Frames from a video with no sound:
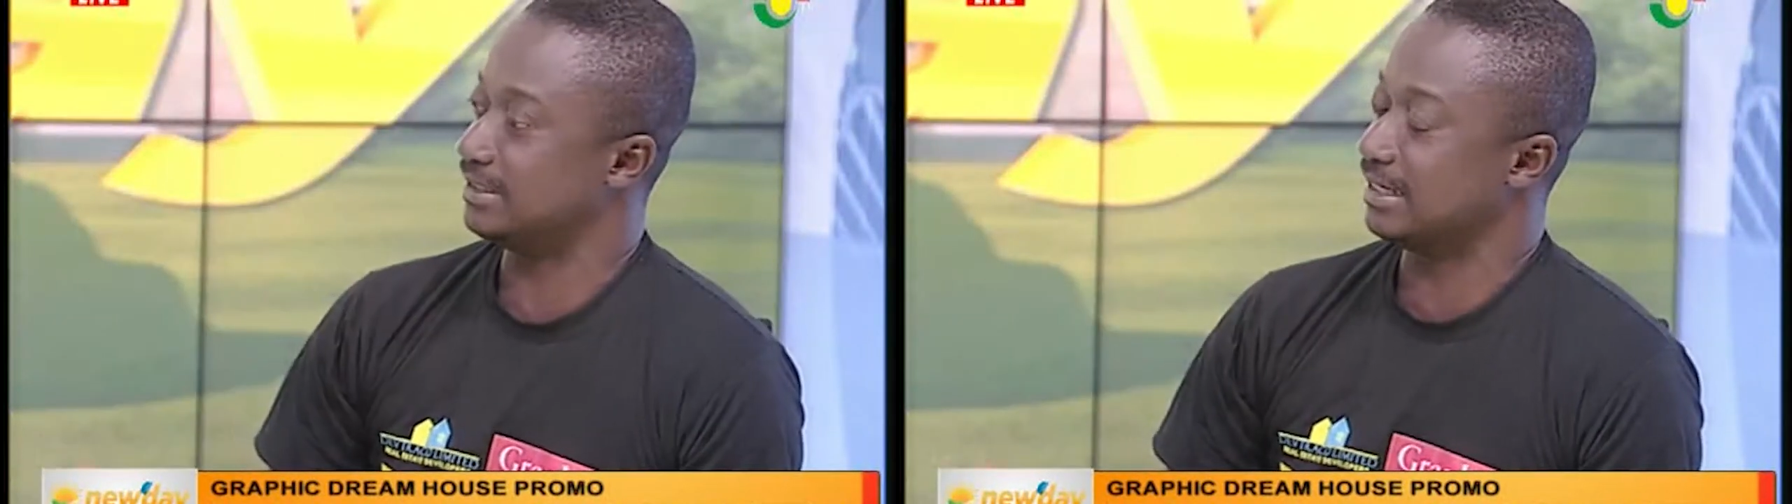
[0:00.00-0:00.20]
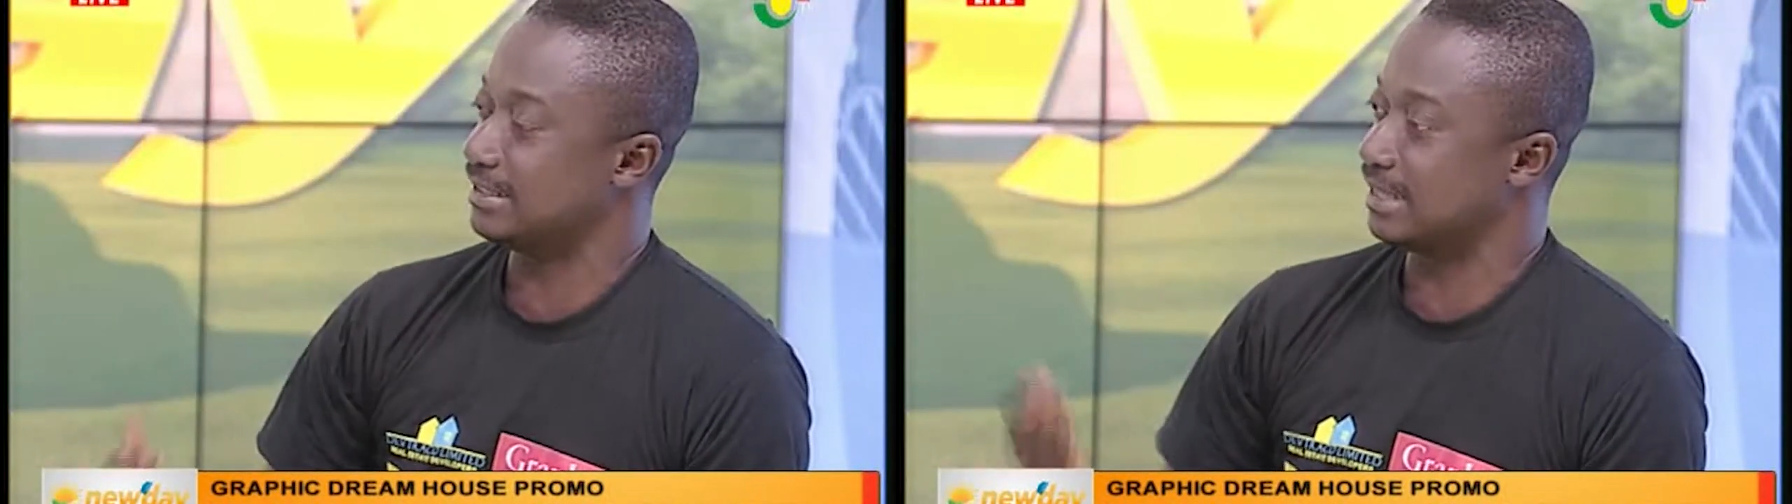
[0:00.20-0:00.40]

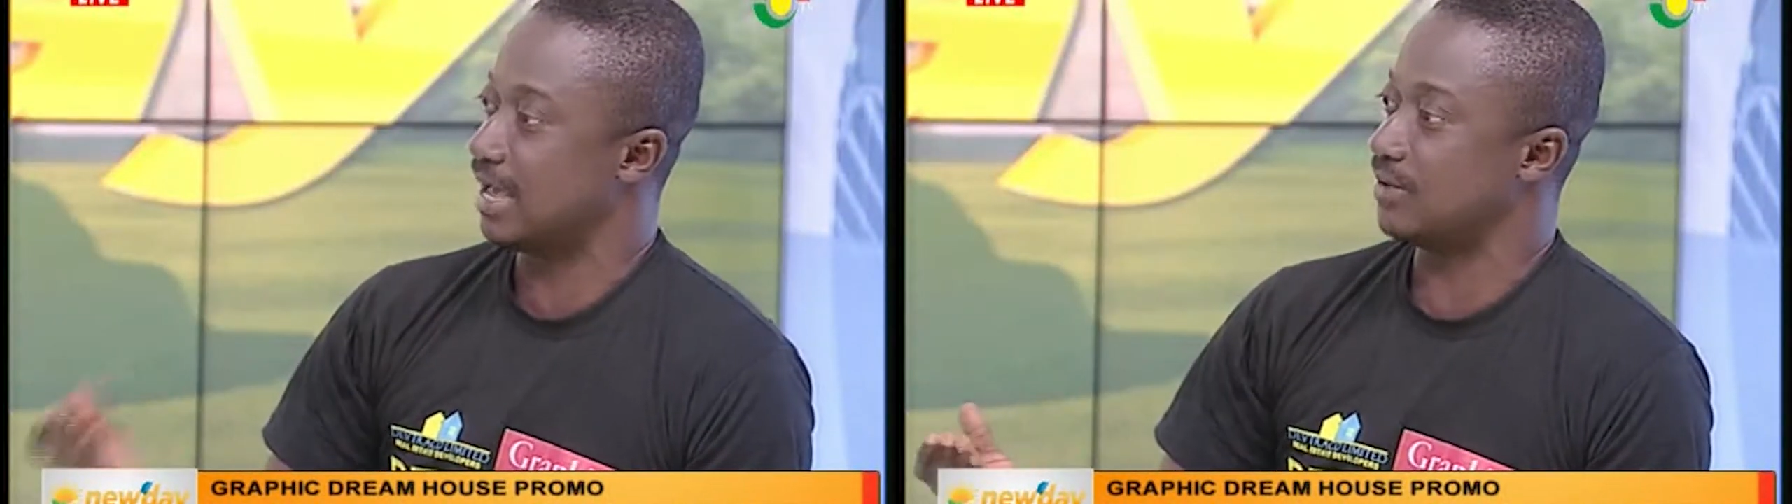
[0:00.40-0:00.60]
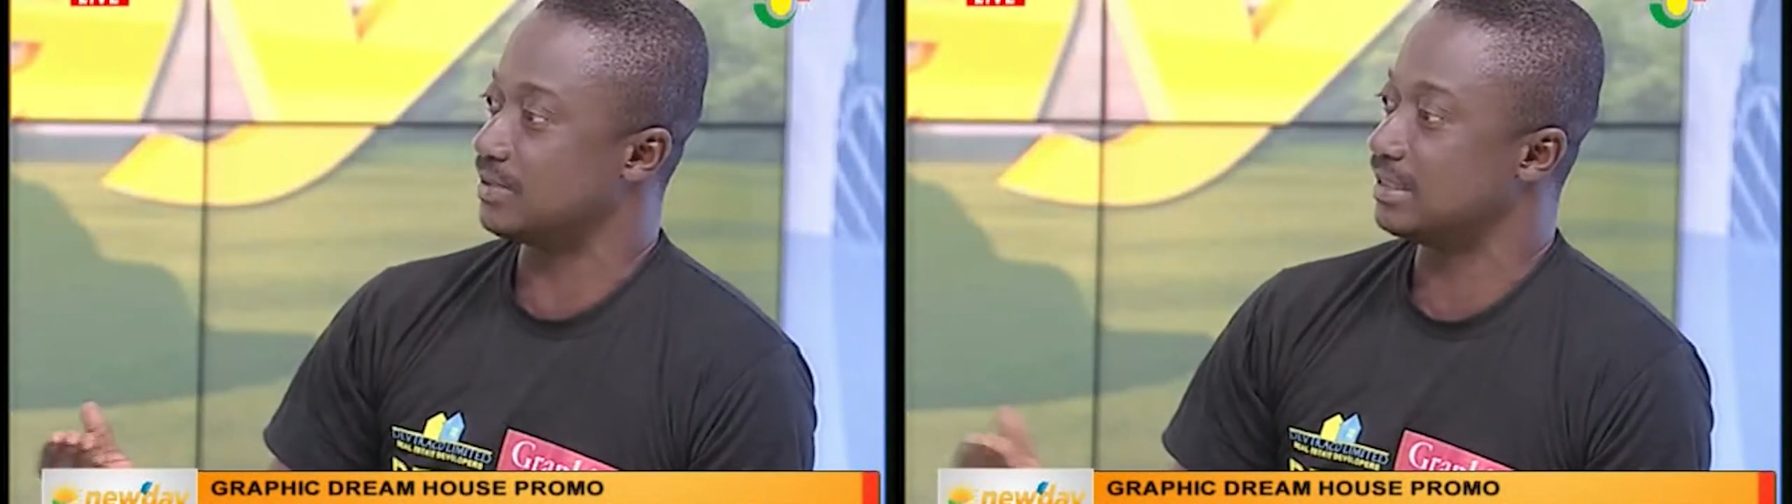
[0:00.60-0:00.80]
That's mm. the
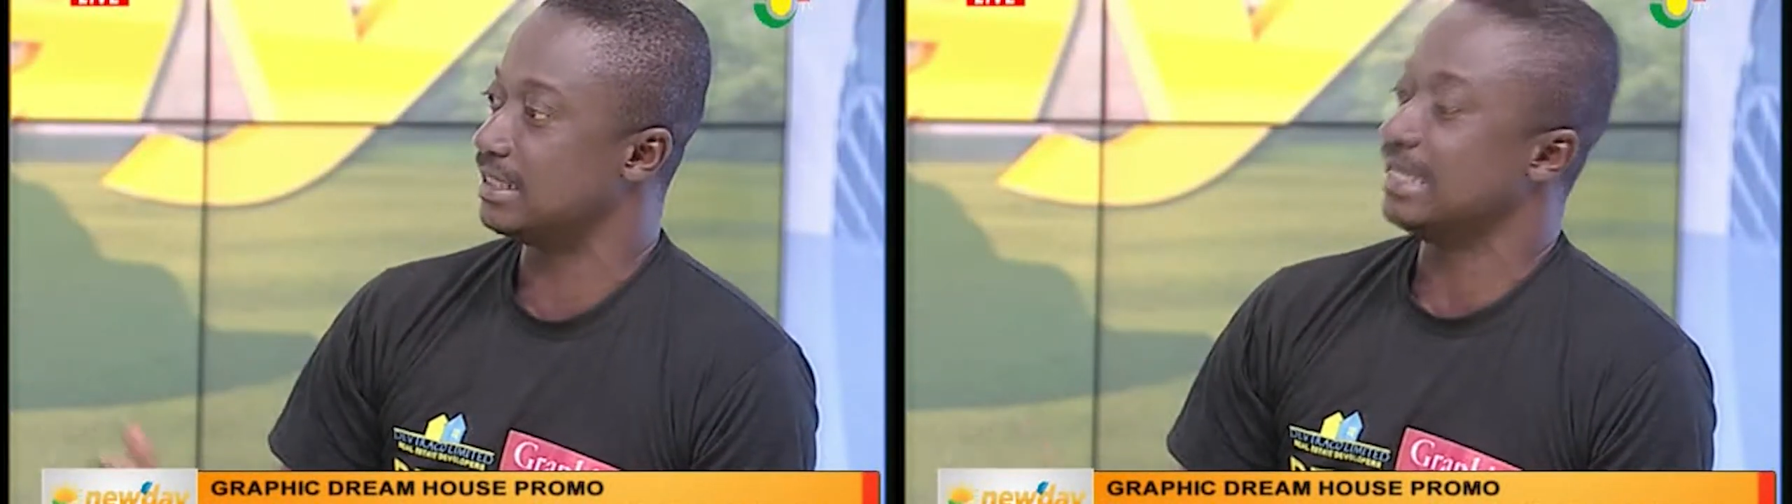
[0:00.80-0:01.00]
house.